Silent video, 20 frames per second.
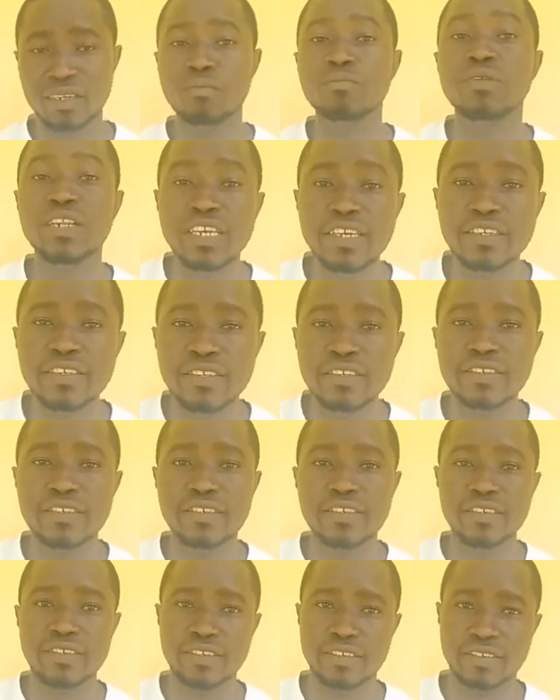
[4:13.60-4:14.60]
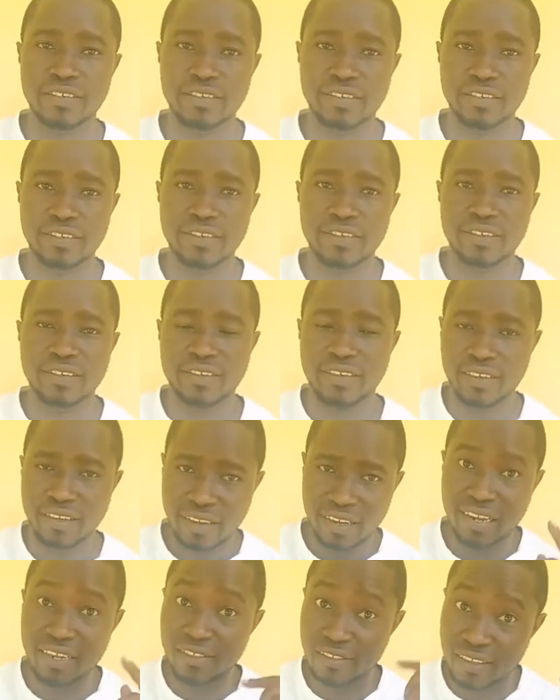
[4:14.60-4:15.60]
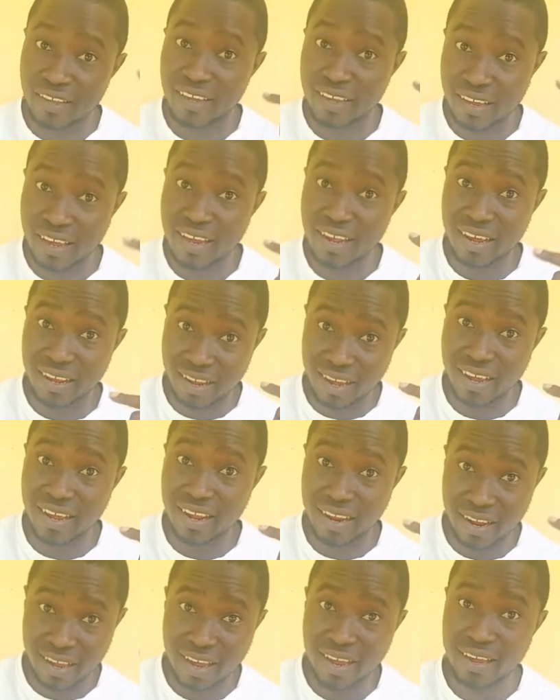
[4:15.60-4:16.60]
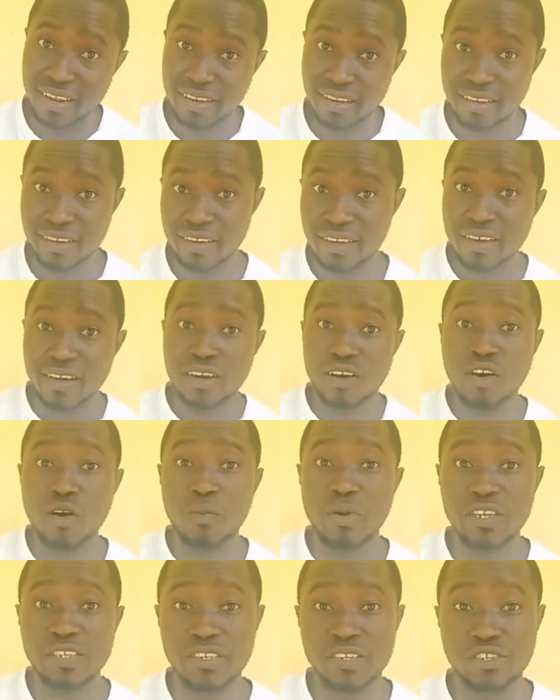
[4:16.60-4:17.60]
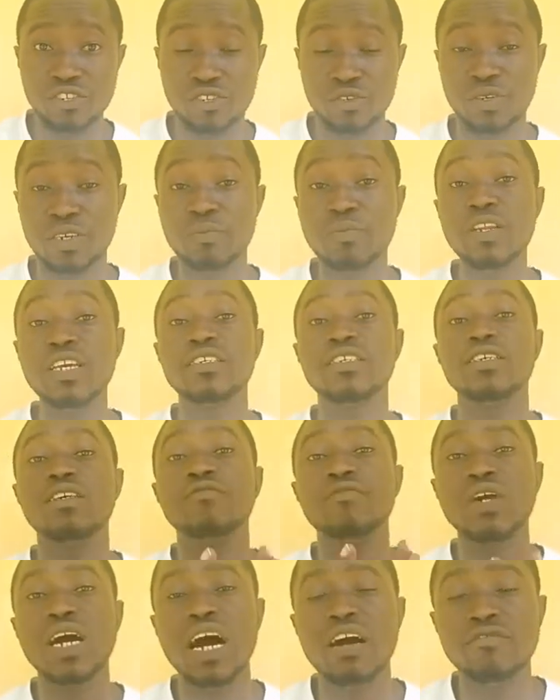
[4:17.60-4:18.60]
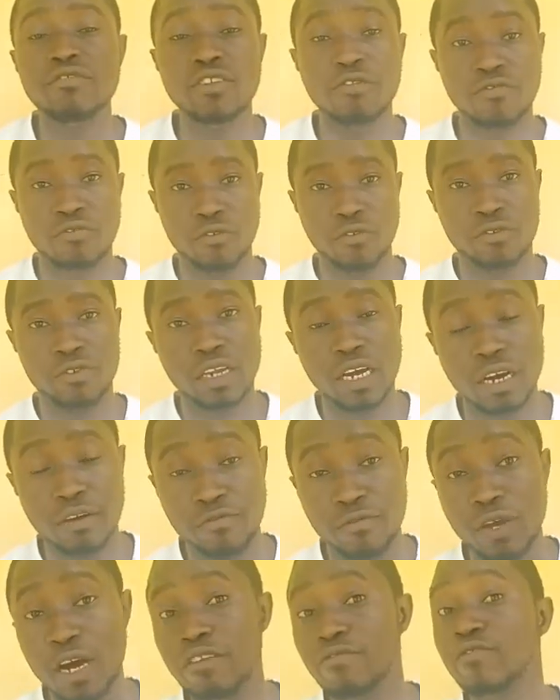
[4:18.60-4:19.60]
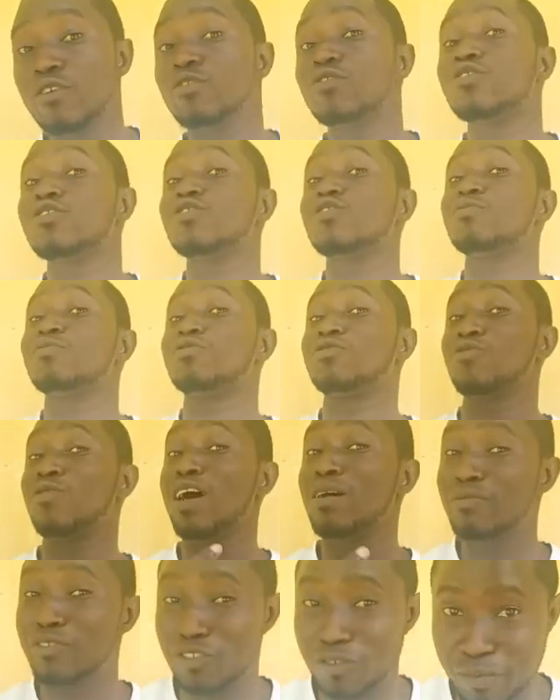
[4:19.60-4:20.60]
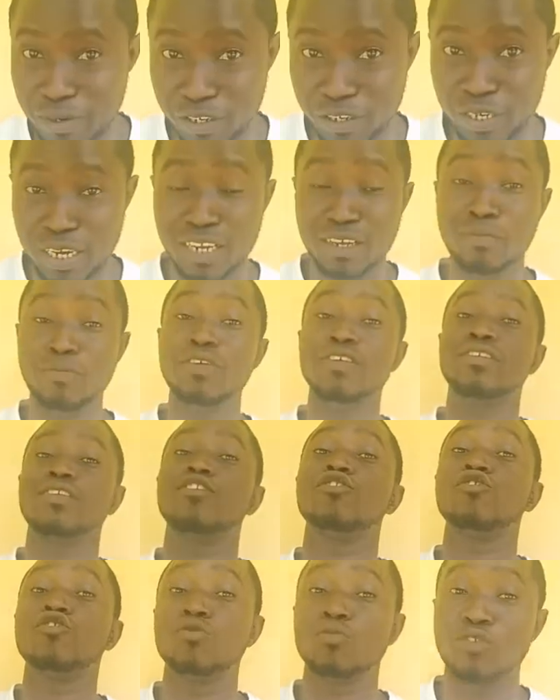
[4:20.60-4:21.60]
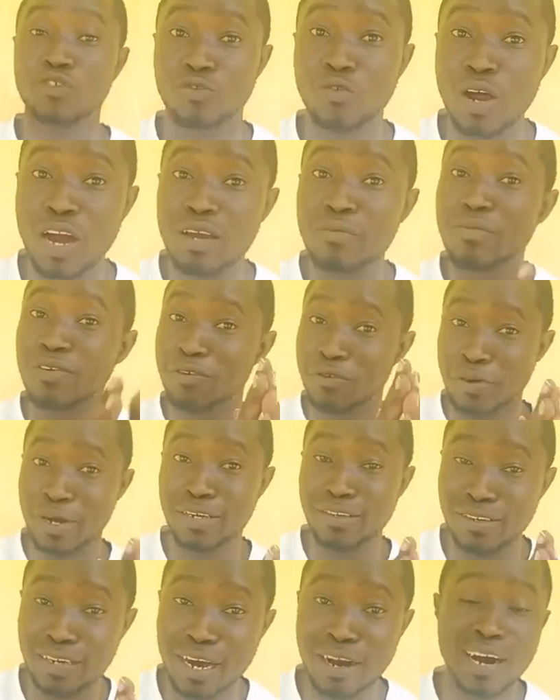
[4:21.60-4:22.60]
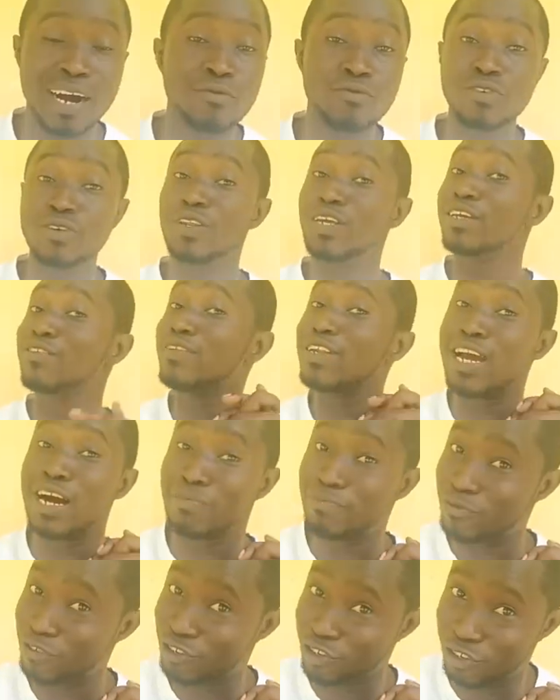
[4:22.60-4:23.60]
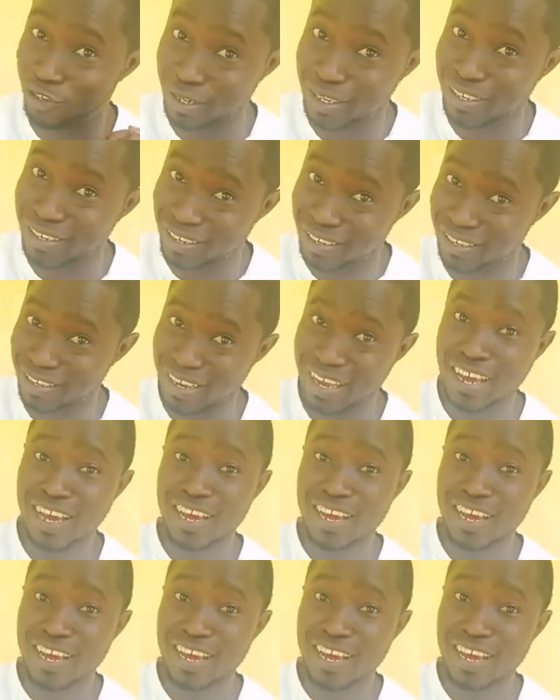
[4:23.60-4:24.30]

Please, let's think again and again and again. God bless Nigeria. Please, if you haven't subscribed to my channel, please subscribe right now. I really, really appreciate it.